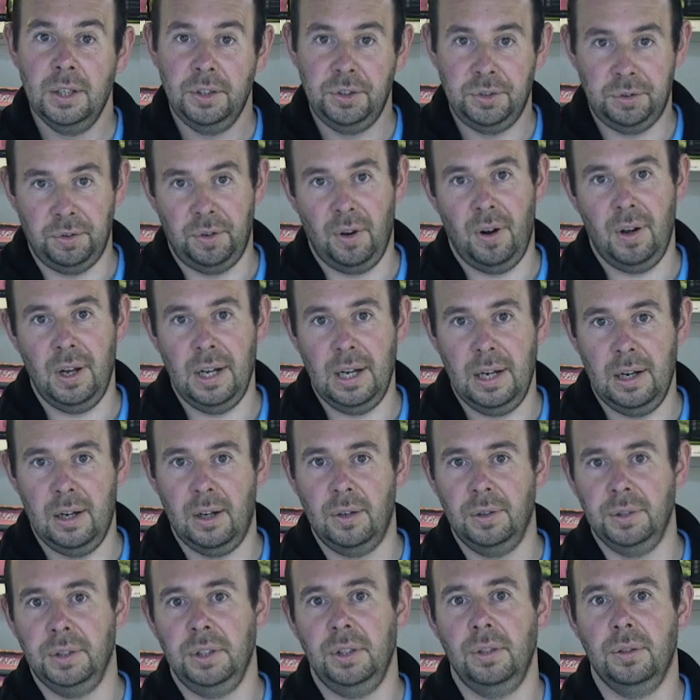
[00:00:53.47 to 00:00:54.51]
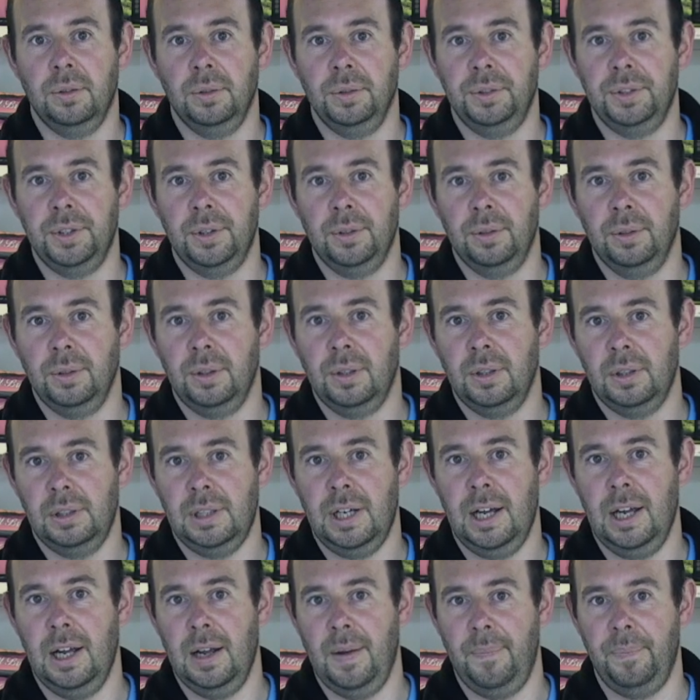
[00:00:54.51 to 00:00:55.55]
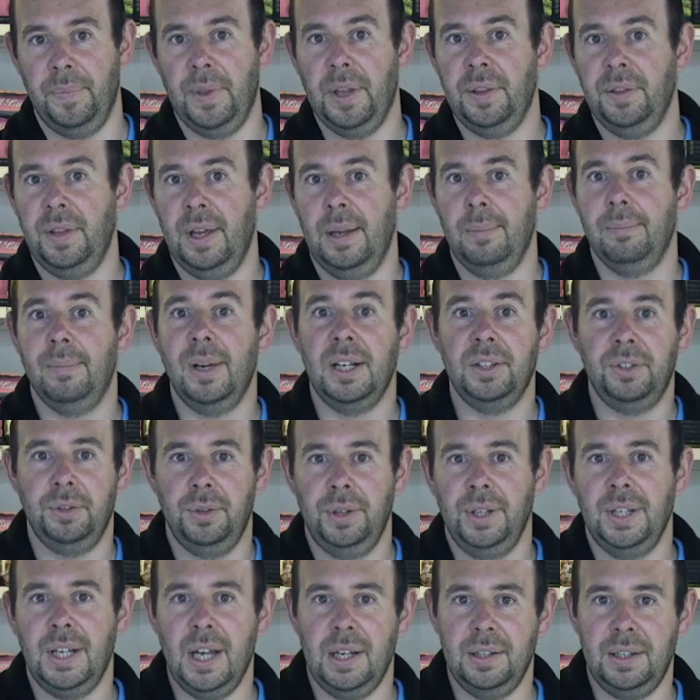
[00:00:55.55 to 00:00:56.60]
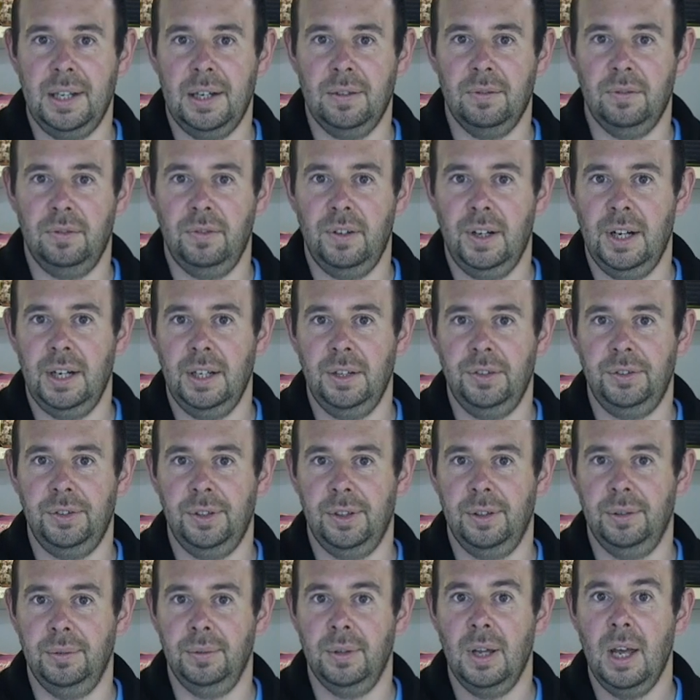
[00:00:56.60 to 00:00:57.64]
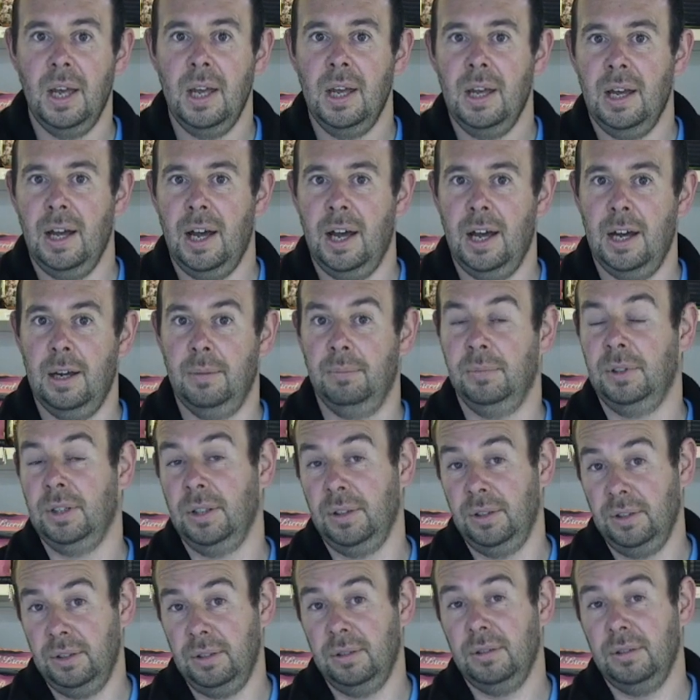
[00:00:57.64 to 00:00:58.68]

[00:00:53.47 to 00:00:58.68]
try it on your dog, then make sure you get down fairly soon, because